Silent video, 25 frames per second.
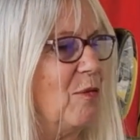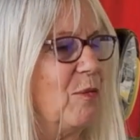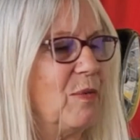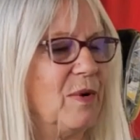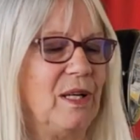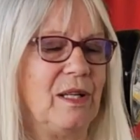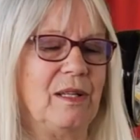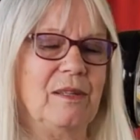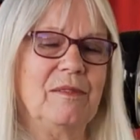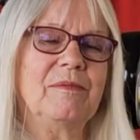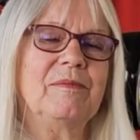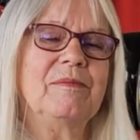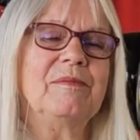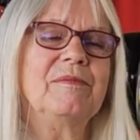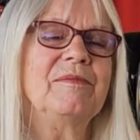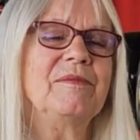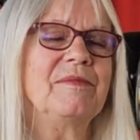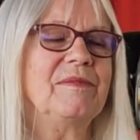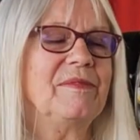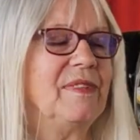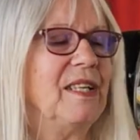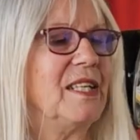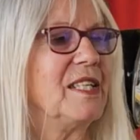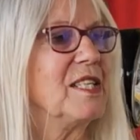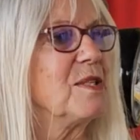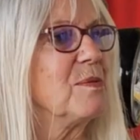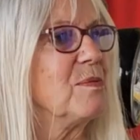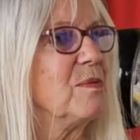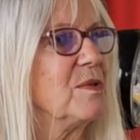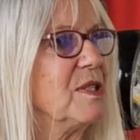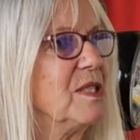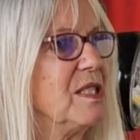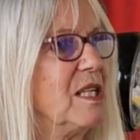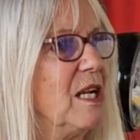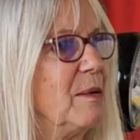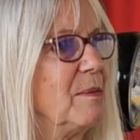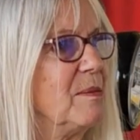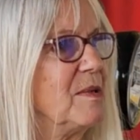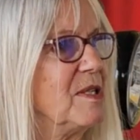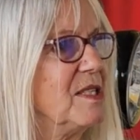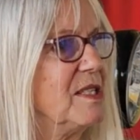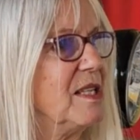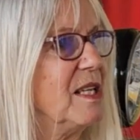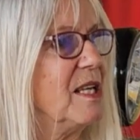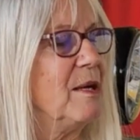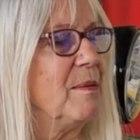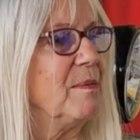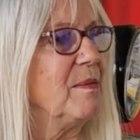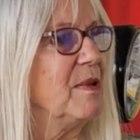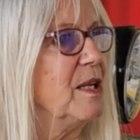Well, that's what had happened to
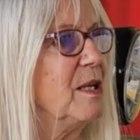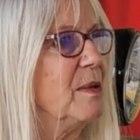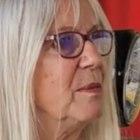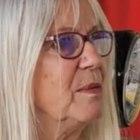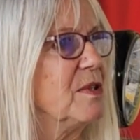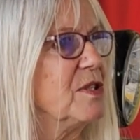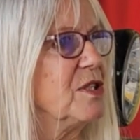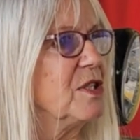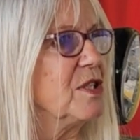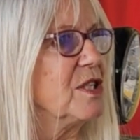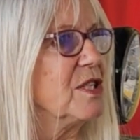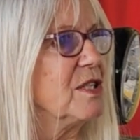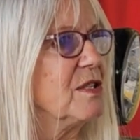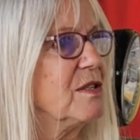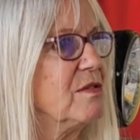them. They were just...